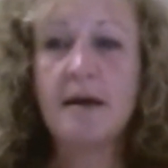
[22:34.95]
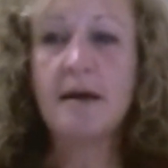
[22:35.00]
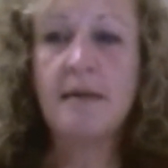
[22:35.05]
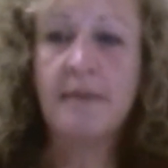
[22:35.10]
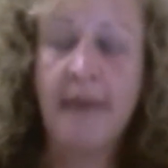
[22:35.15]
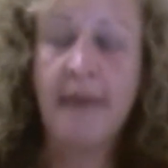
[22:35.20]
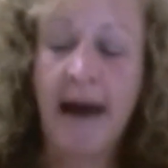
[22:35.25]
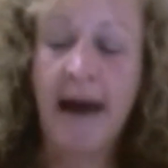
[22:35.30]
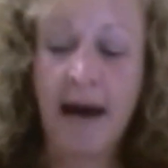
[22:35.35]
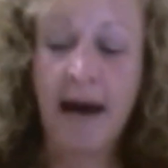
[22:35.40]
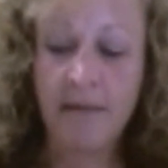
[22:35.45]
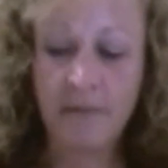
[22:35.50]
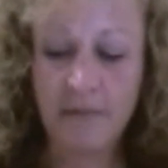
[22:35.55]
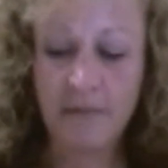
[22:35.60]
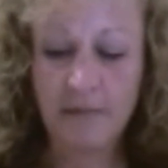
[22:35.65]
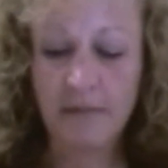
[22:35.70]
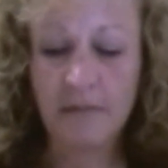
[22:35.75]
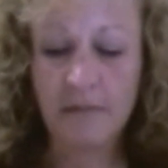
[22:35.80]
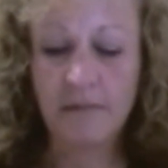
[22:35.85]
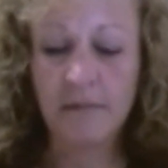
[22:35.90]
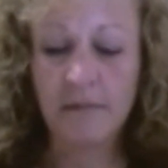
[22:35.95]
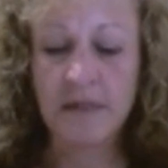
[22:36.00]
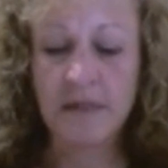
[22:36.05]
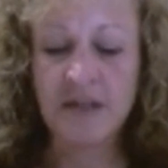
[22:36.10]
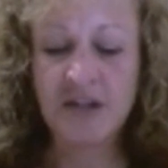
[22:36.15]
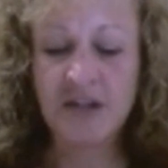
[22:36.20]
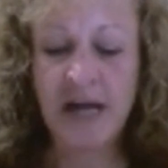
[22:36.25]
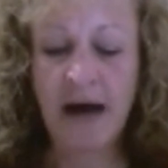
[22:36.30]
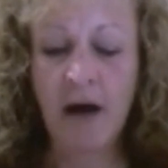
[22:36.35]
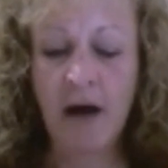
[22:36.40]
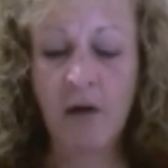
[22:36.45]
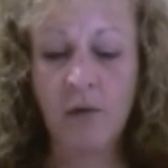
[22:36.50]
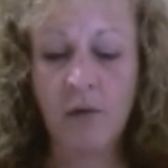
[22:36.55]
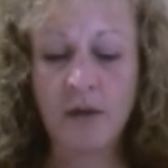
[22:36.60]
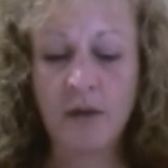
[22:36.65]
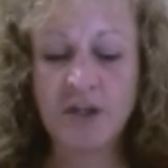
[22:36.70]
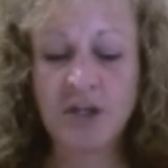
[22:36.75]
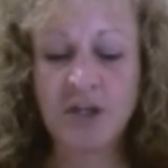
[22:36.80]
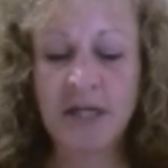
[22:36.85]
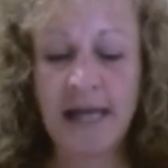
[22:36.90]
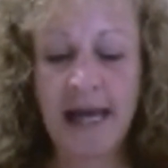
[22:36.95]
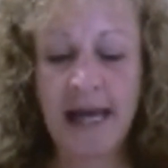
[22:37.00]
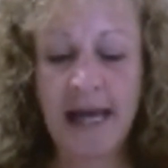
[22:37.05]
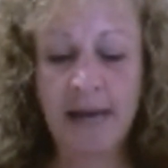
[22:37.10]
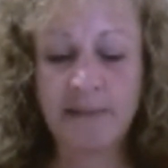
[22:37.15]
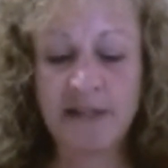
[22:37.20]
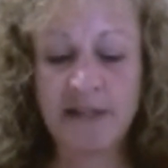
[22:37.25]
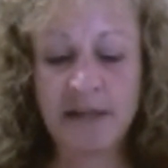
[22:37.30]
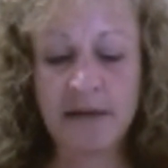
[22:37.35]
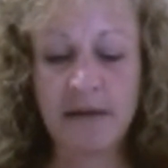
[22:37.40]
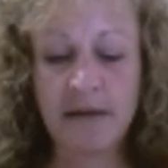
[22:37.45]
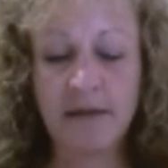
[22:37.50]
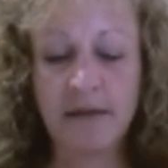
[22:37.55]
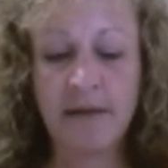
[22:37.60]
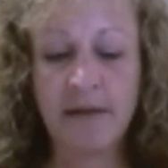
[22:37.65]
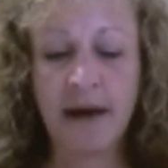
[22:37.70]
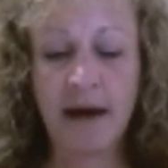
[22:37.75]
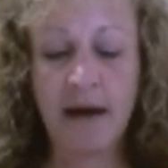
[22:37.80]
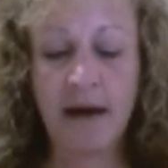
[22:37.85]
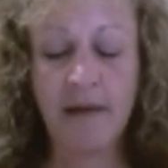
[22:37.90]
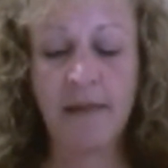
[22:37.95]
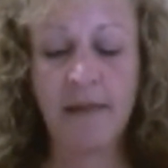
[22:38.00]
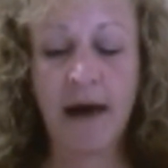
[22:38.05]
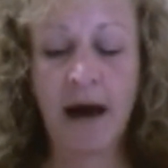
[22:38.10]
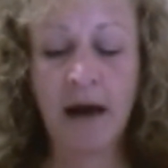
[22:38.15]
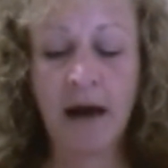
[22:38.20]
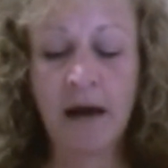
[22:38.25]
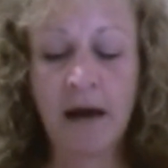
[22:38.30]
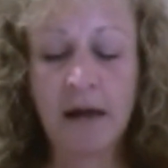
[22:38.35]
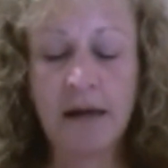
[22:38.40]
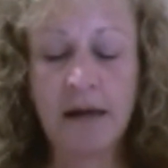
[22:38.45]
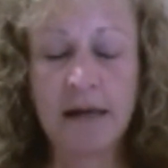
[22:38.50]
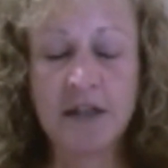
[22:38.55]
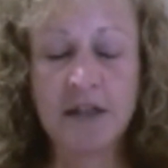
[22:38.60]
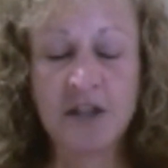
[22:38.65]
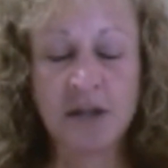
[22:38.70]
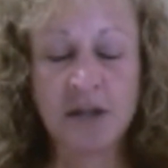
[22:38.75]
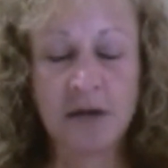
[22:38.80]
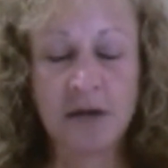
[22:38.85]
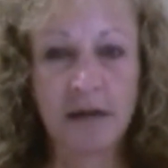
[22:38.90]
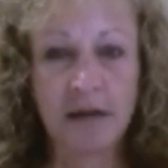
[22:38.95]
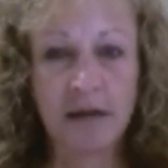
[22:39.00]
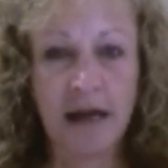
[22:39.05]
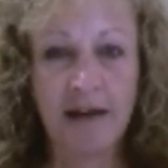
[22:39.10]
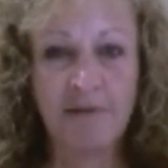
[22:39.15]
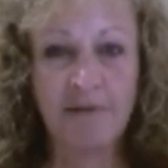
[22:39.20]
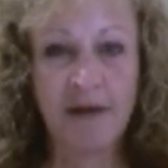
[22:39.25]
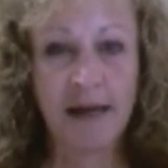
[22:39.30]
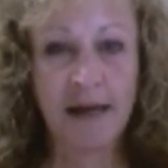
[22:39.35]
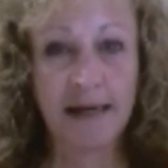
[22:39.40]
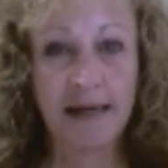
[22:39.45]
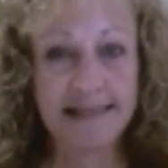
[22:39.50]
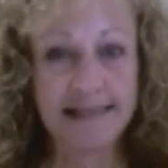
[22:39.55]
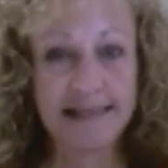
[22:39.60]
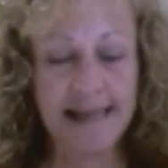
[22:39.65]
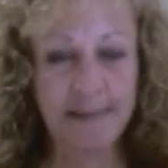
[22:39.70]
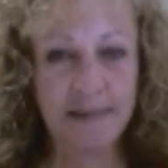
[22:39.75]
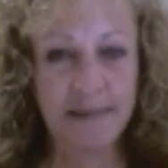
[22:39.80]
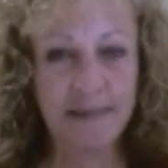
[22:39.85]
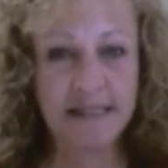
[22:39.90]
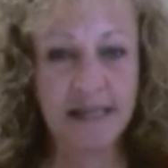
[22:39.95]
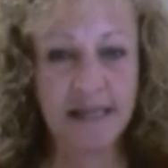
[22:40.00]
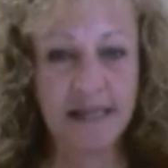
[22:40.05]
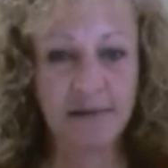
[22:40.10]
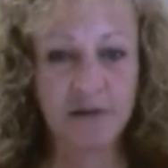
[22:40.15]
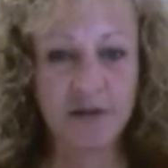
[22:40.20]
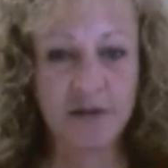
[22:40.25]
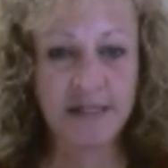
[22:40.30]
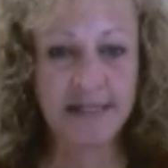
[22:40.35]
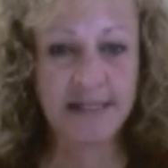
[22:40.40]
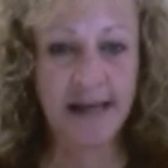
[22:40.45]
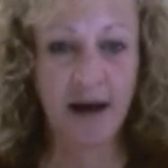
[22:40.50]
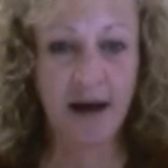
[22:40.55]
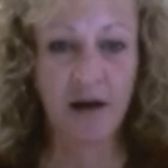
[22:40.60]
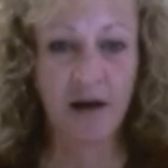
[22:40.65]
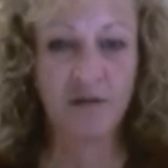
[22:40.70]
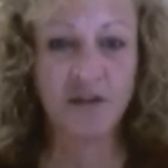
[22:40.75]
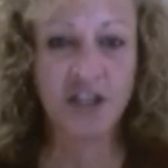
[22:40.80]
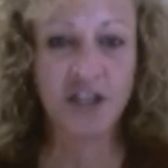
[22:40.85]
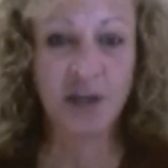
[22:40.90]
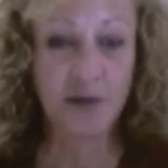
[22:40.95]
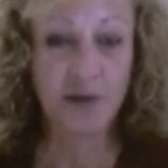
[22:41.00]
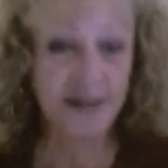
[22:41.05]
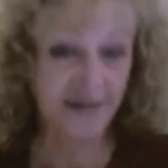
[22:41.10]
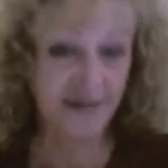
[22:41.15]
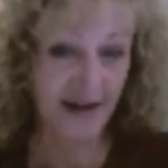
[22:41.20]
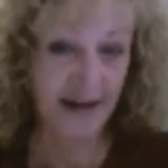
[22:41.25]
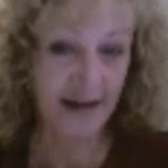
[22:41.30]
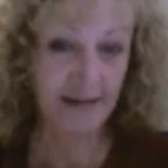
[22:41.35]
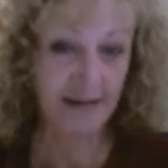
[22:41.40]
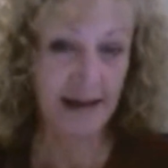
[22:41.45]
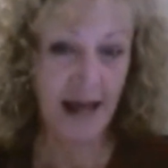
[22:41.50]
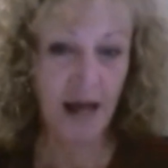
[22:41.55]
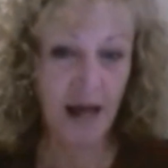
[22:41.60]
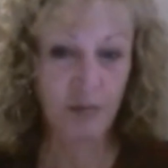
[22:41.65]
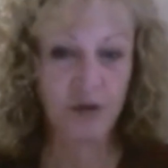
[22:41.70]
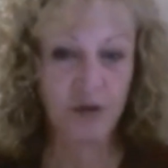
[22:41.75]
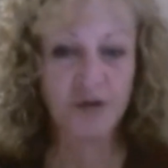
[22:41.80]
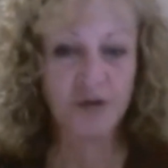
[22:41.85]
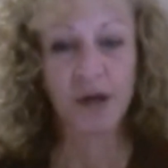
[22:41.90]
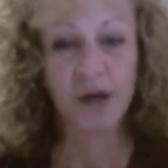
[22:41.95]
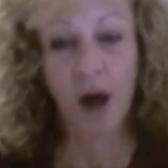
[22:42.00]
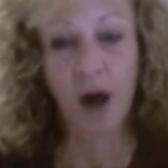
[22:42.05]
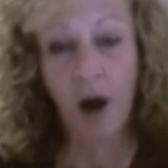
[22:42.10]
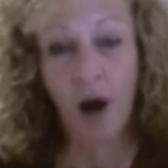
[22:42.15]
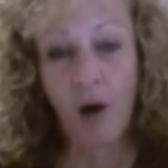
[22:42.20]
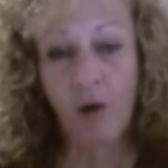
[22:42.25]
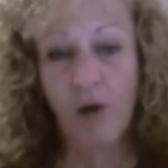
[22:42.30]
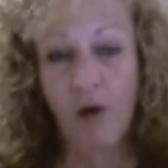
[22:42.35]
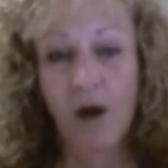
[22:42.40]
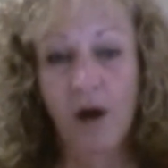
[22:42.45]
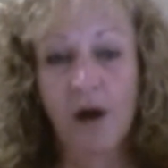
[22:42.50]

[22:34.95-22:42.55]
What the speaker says: that Michelle, when she came to the unconditional love and acceptance of herself, she was finally able to go.